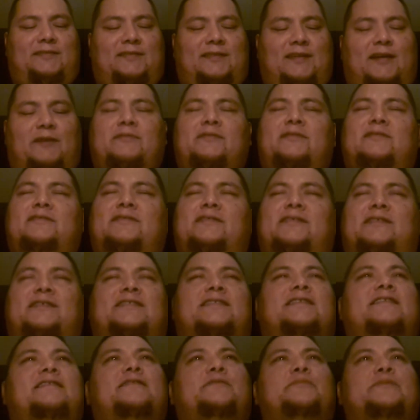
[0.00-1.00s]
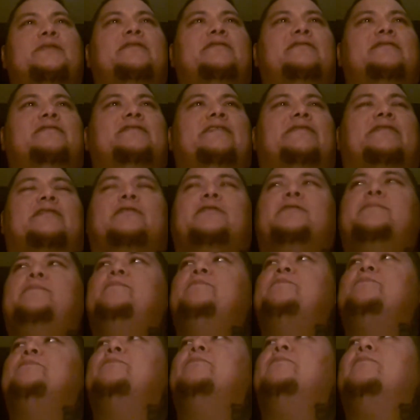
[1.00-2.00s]
in the middle of the living room.
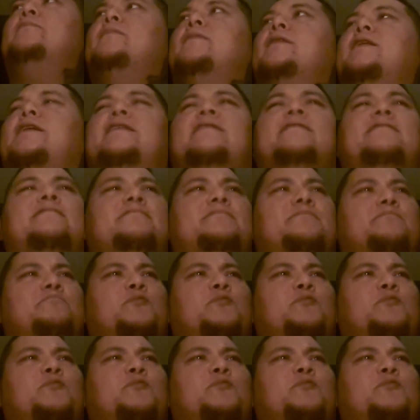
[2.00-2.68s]
He'd